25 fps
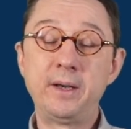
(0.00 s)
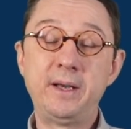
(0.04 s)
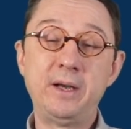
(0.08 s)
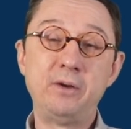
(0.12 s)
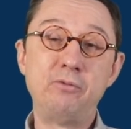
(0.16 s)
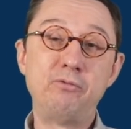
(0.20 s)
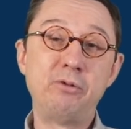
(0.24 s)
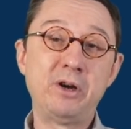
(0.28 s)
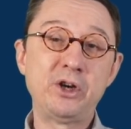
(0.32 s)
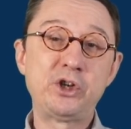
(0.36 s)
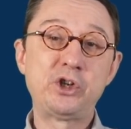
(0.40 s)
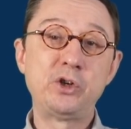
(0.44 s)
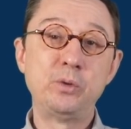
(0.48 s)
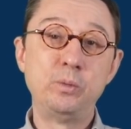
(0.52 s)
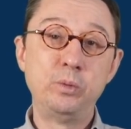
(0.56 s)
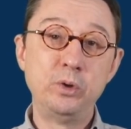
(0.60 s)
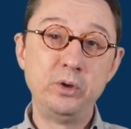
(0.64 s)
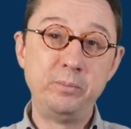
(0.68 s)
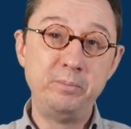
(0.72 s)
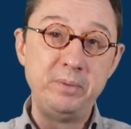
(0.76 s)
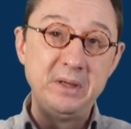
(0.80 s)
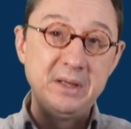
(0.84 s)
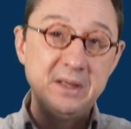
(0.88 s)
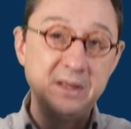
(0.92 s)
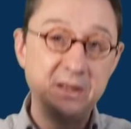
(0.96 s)
then Russia
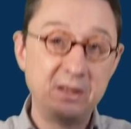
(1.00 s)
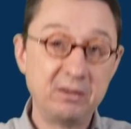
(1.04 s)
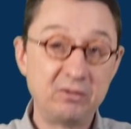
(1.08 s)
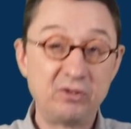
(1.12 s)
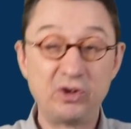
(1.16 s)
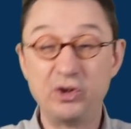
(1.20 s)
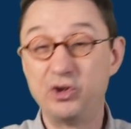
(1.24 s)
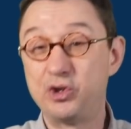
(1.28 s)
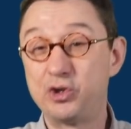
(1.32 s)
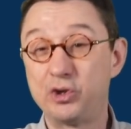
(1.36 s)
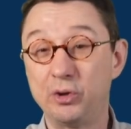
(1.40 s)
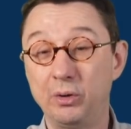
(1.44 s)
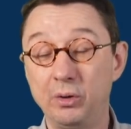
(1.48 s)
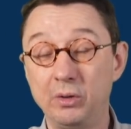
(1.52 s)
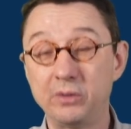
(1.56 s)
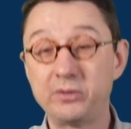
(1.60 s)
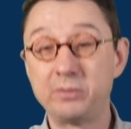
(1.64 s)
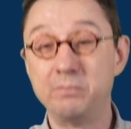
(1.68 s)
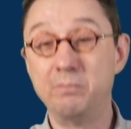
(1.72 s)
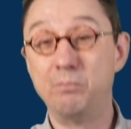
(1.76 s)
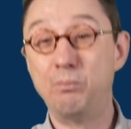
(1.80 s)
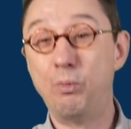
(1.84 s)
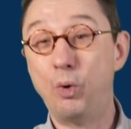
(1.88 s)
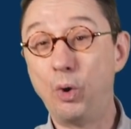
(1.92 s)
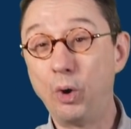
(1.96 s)
would be
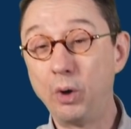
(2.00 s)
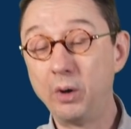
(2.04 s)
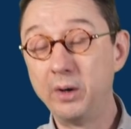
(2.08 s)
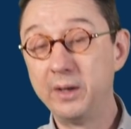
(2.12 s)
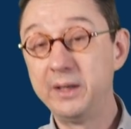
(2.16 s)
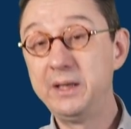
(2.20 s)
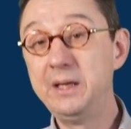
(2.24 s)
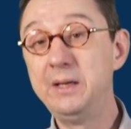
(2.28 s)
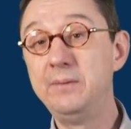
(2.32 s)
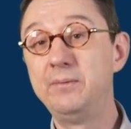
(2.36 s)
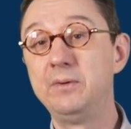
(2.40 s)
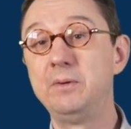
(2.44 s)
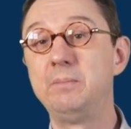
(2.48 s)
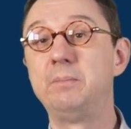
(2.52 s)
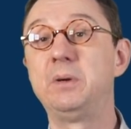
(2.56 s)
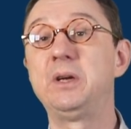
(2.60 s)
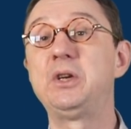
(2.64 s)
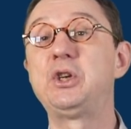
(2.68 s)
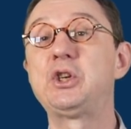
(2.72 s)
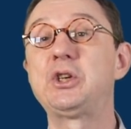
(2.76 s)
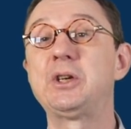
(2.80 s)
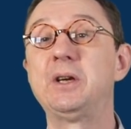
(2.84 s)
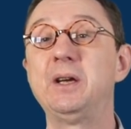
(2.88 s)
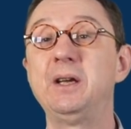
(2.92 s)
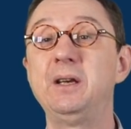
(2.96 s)
controlled more even by
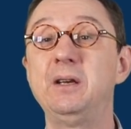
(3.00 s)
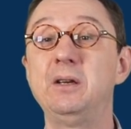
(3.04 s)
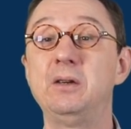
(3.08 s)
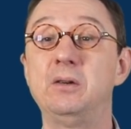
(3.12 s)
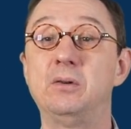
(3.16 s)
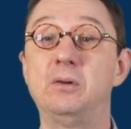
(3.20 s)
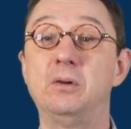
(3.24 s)
China,